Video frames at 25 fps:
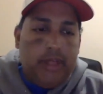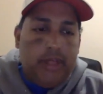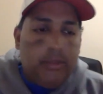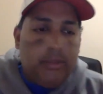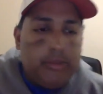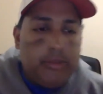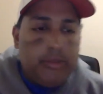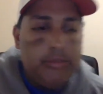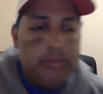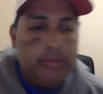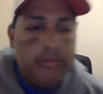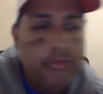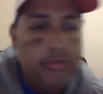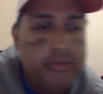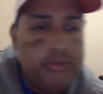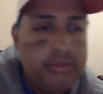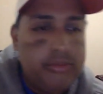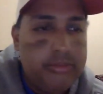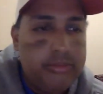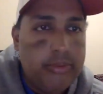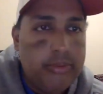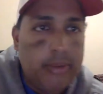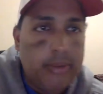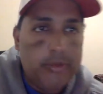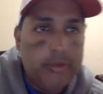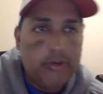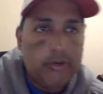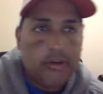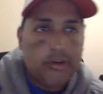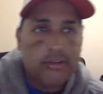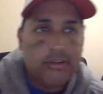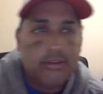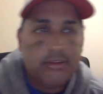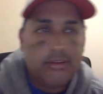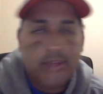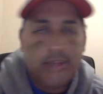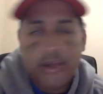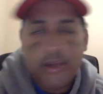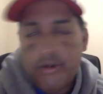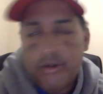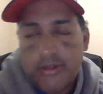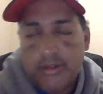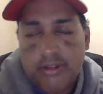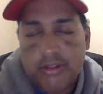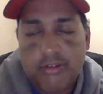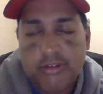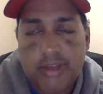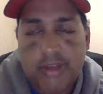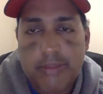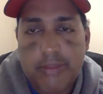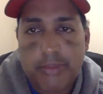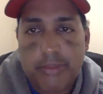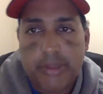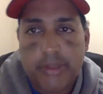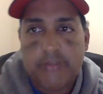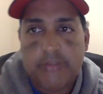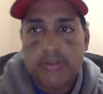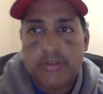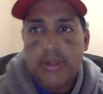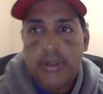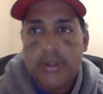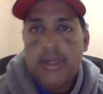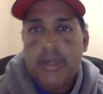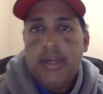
I'll put both web addresses, they go to the same place.